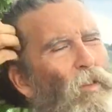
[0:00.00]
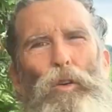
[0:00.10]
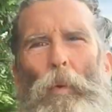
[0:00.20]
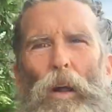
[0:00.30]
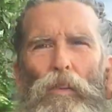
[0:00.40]

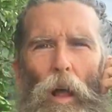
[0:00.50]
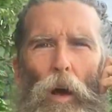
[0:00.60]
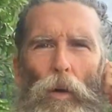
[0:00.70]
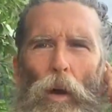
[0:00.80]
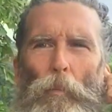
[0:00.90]
too much
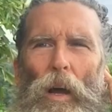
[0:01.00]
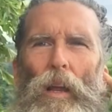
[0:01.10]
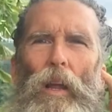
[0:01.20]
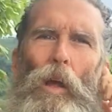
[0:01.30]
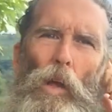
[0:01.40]
longer,
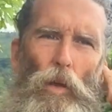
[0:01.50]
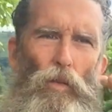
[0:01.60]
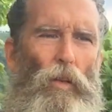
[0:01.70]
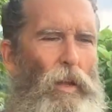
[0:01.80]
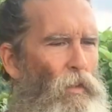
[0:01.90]
but
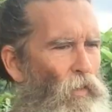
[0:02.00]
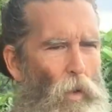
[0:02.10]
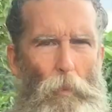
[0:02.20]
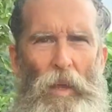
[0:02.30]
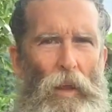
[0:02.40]
usually,
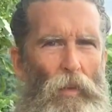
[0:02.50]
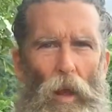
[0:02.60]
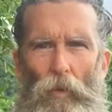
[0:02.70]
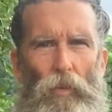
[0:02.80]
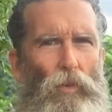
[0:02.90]
so I'm getting,
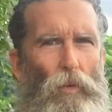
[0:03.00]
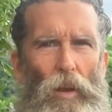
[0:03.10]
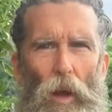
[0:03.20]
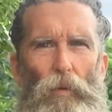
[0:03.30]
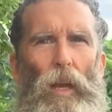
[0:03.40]
so
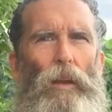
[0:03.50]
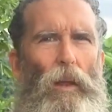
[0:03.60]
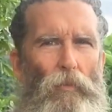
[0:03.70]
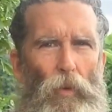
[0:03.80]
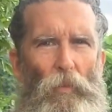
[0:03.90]
you know, getting
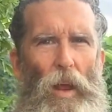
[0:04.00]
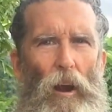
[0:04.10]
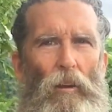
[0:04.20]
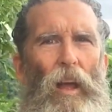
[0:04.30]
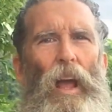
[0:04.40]
it from
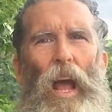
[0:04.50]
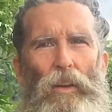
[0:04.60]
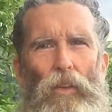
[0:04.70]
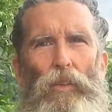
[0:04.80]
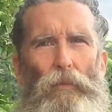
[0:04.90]
there.
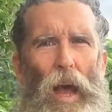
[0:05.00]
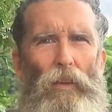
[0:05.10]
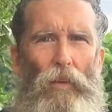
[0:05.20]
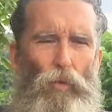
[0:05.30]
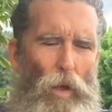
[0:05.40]
And just the
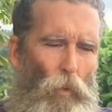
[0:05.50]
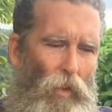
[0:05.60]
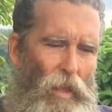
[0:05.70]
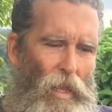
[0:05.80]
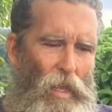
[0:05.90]
fact, if we
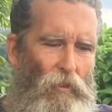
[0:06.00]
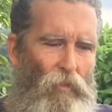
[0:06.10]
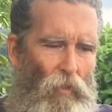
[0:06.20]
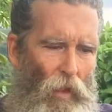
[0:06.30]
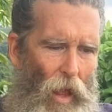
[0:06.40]
will eat
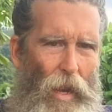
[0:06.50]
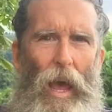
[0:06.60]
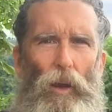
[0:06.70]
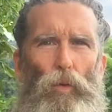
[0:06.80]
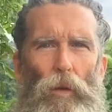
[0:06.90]
an
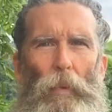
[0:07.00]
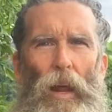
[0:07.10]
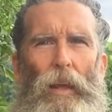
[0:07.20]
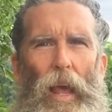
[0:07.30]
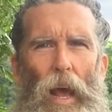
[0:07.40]
adequate
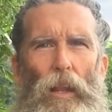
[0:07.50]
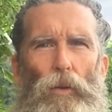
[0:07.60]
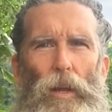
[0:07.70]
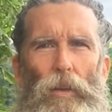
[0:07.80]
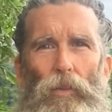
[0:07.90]
amount of
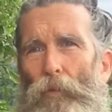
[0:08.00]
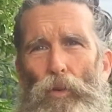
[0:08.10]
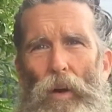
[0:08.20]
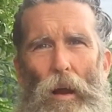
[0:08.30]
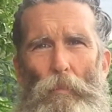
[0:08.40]
calories
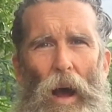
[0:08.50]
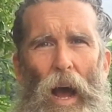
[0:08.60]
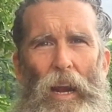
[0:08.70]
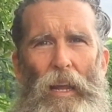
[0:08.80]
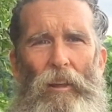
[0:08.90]
for our
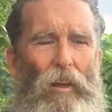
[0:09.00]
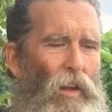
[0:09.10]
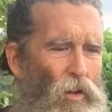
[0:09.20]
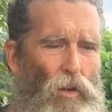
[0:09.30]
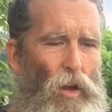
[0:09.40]
body,
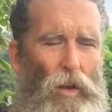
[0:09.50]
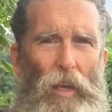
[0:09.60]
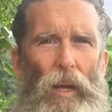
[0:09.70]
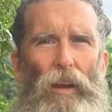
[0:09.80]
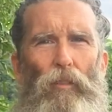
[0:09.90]
you're going to
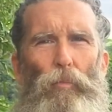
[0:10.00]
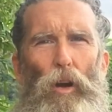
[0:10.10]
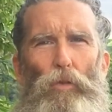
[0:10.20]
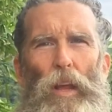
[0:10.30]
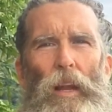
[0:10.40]
get enough
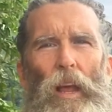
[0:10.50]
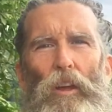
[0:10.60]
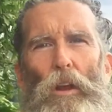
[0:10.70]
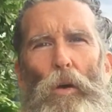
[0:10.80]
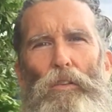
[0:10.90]
protein.
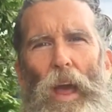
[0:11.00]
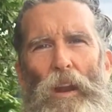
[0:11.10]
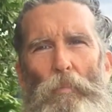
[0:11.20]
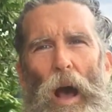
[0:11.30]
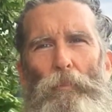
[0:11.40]
You know, it
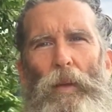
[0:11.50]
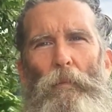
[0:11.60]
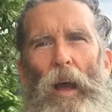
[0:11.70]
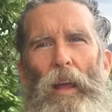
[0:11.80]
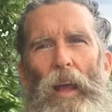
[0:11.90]
kind of popped
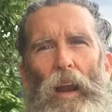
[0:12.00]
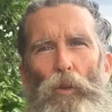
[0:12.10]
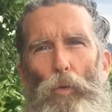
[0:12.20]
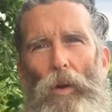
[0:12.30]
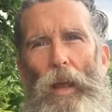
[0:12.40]
into my head. I
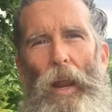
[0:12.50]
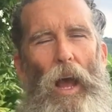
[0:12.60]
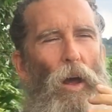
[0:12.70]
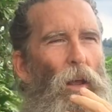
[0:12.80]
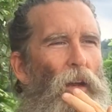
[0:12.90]
was working
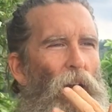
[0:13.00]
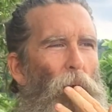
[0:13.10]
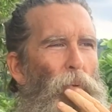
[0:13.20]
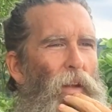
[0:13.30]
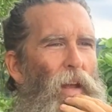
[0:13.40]
out a
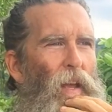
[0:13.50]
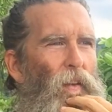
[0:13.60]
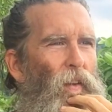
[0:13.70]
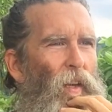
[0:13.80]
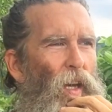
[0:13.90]
couple of
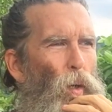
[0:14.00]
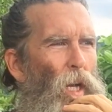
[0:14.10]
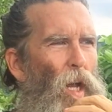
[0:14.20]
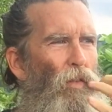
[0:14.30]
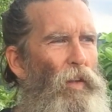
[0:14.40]
days ago,
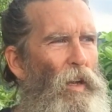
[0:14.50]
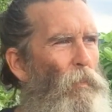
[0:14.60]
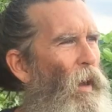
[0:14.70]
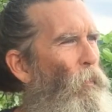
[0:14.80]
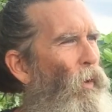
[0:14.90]
and I was thinking
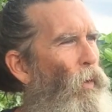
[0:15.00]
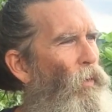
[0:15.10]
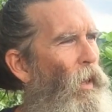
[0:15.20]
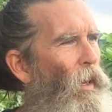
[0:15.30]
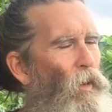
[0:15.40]
about
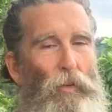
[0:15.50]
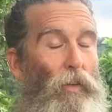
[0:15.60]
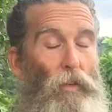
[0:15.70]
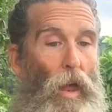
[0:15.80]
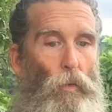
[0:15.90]
protein. It was
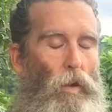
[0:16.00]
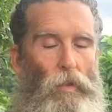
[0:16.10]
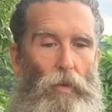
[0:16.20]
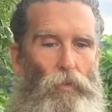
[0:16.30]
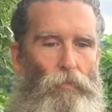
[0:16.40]
just kind of one
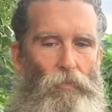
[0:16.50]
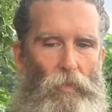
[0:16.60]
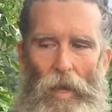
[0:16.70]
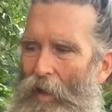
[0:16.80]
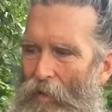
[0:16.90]
of those,
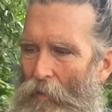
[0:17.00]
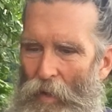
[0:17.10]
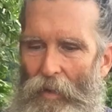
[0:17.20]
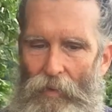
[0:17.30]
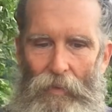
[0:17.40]
yeah, that
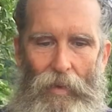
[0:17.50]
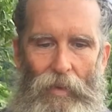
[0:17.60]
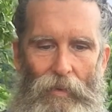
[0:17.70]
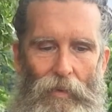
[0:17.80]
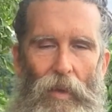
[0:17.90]
makes
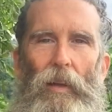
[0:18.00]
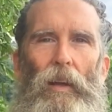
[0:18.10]
sense.